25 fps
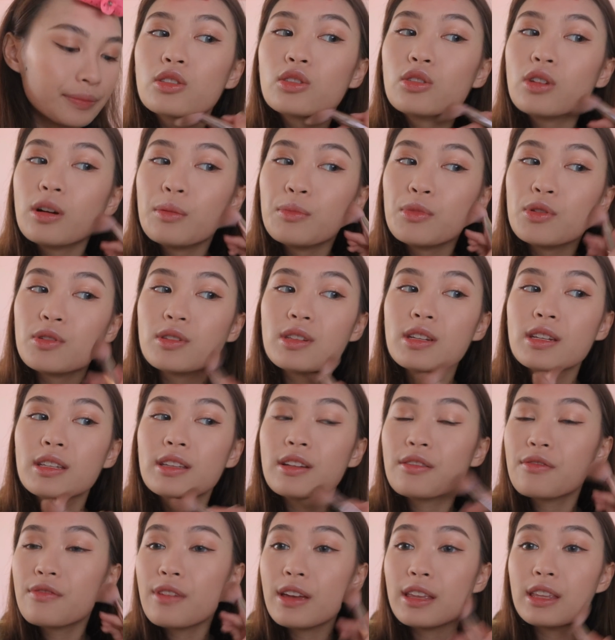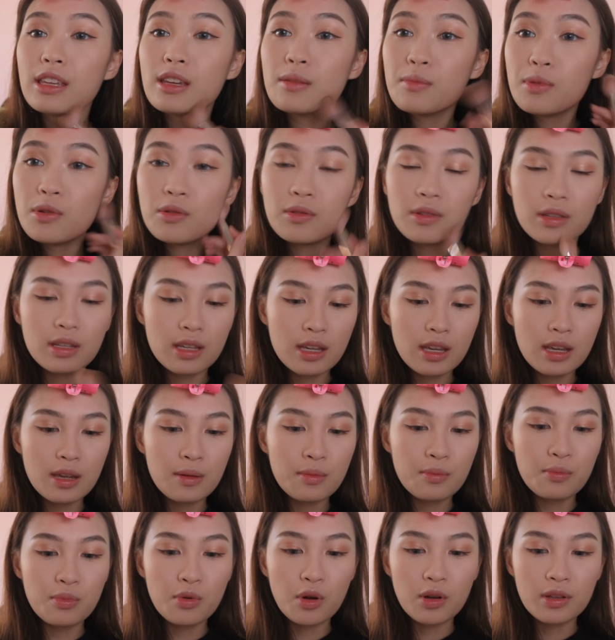So I'm using the Fenty Beauty
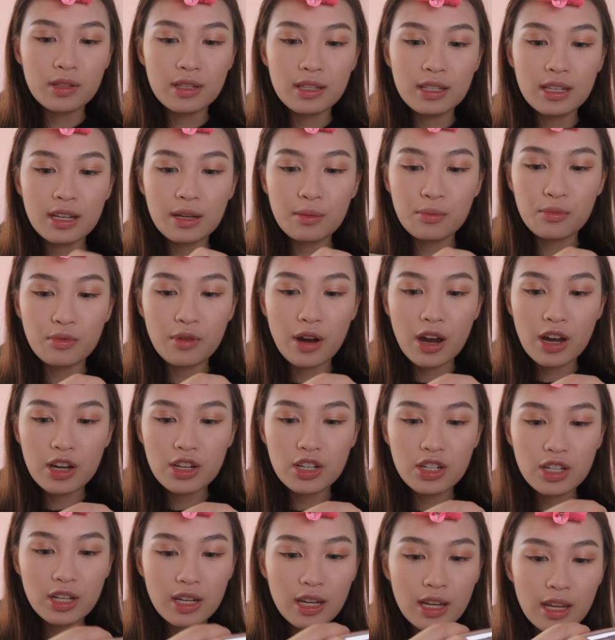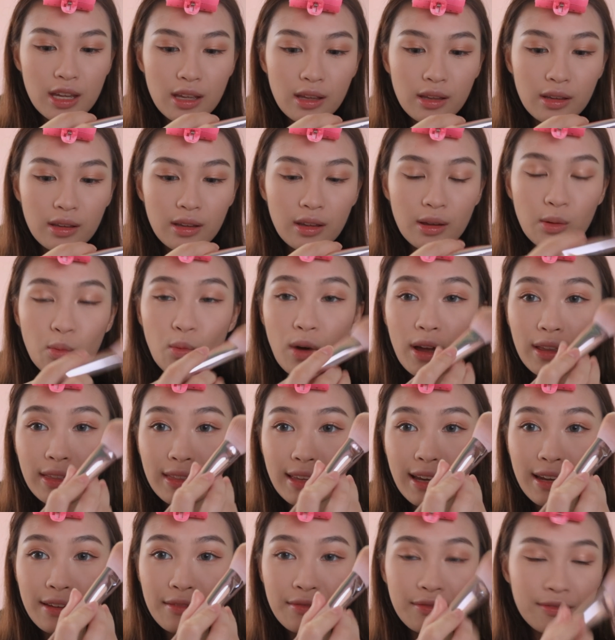bronzing brush in
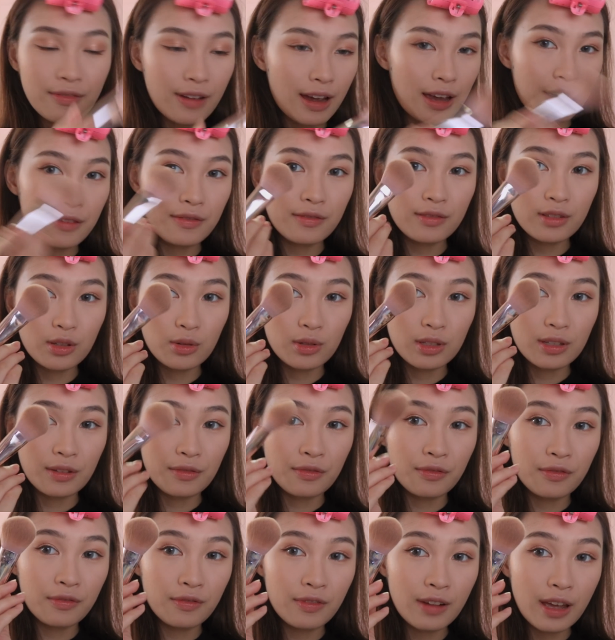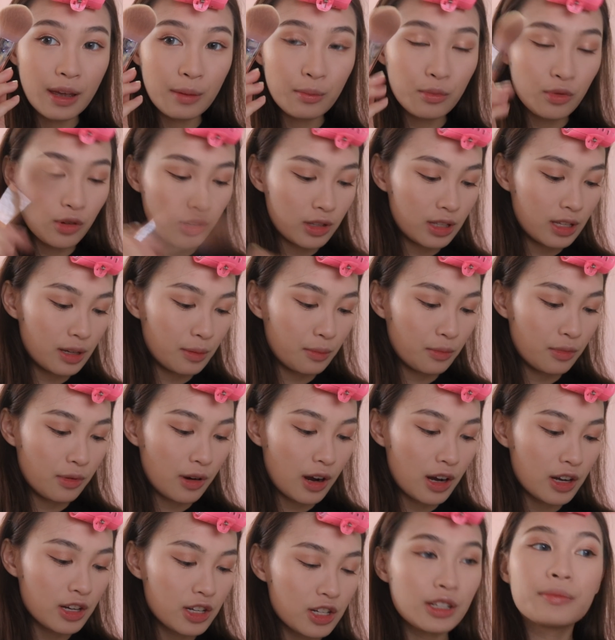195, so it's a flat bronzing
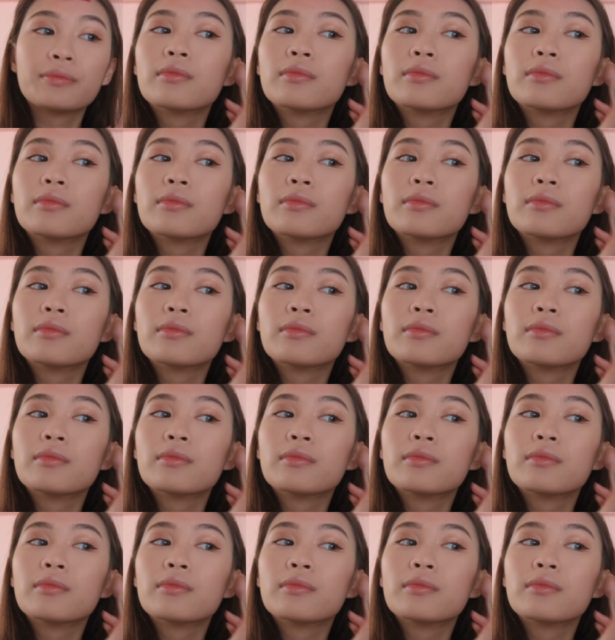brush.